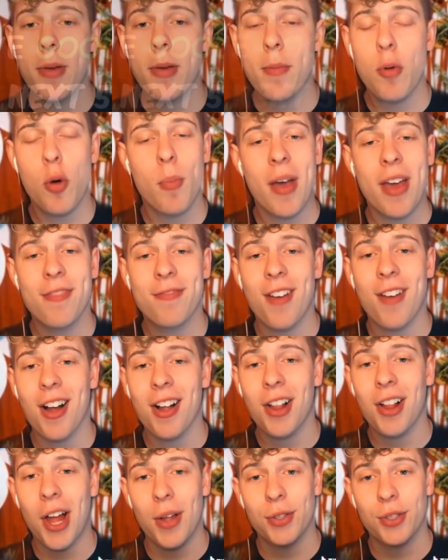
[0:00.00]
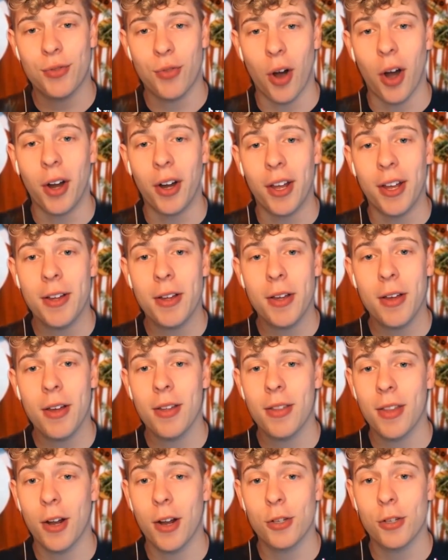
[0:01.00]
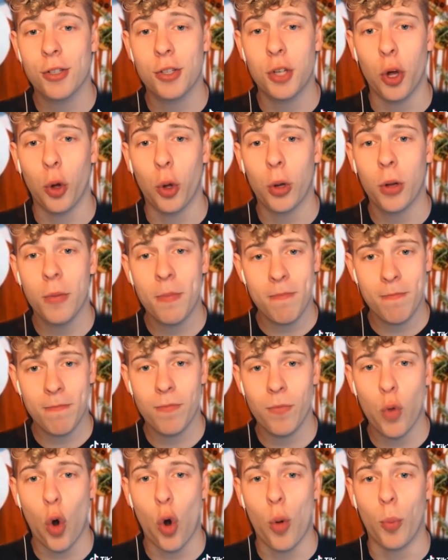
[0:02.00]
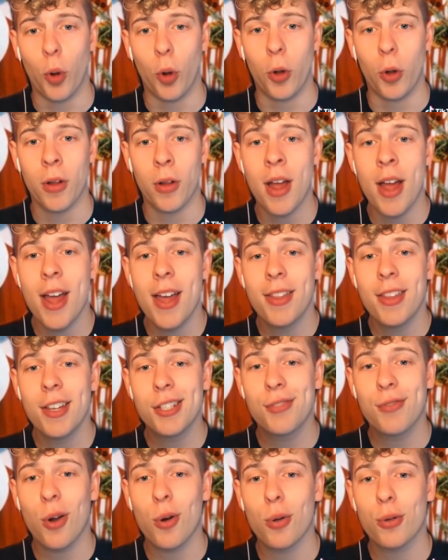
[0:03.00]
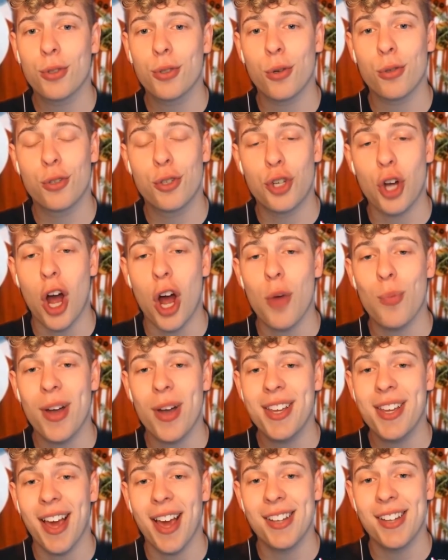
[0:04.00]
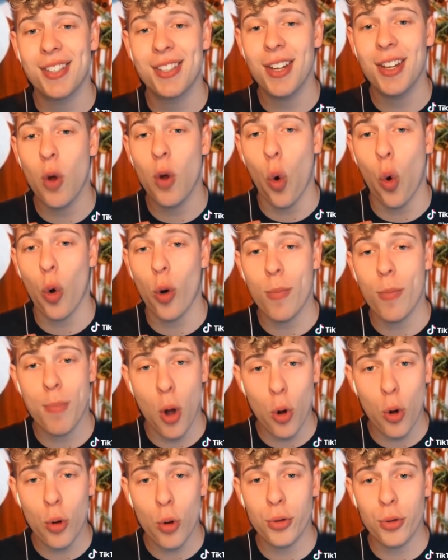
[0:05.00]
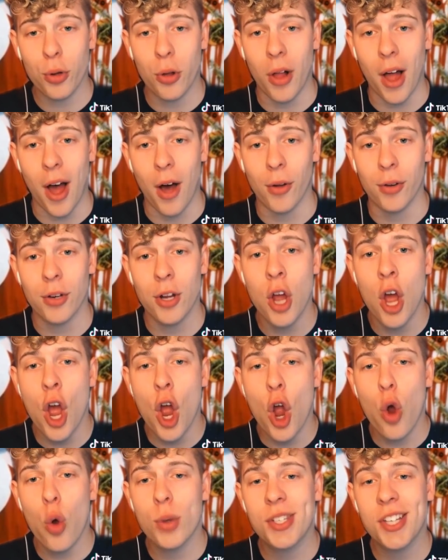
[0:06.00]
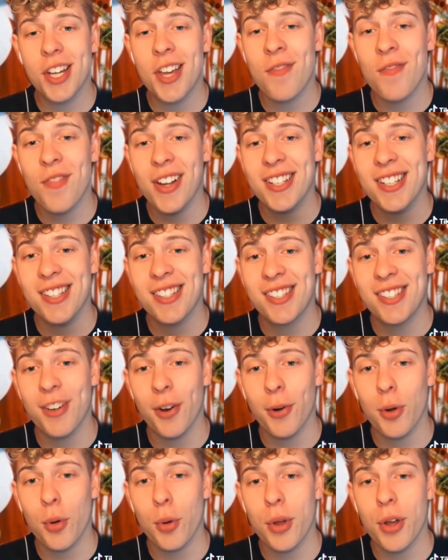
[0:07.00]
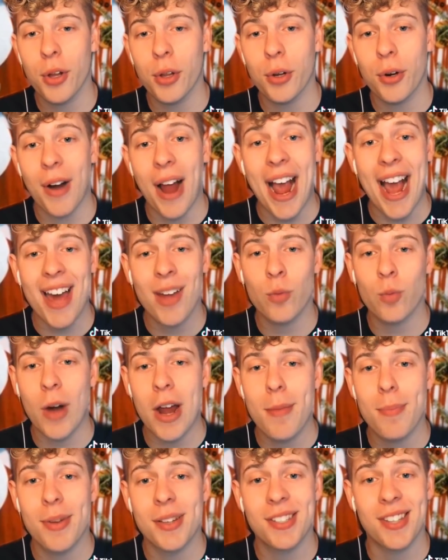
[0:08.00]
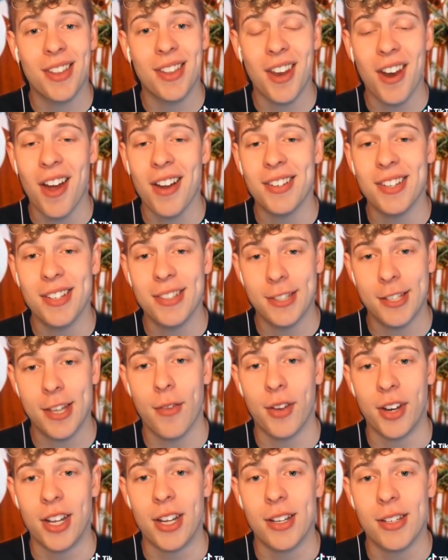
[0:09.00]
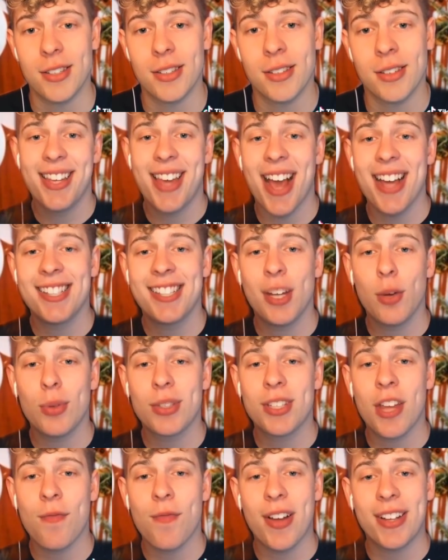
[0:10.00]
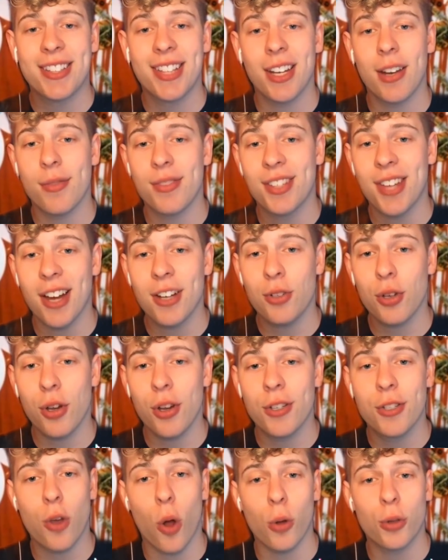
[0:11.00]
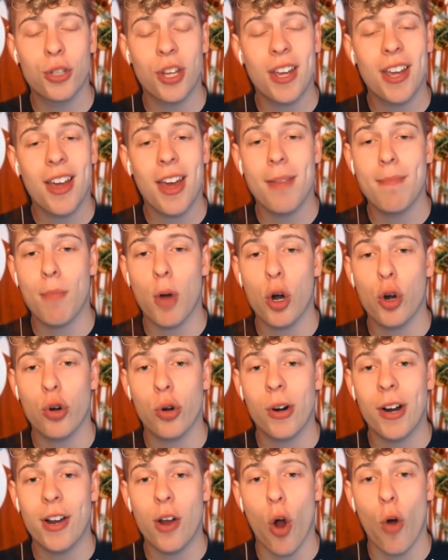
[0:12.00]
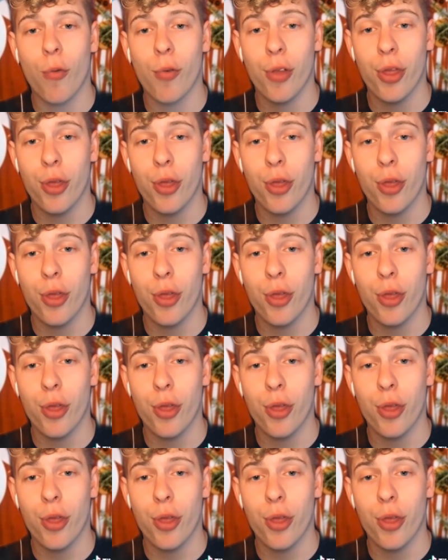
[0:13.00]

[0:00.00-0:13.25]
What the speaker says: people may find clowns frightening, they're still normal. This photo shows John Wayne Gacy, or Pogo the Clown, who was a convicted serial killer and rapist in the 1970s. Gacy was convicted of sexually assaulting and murdering over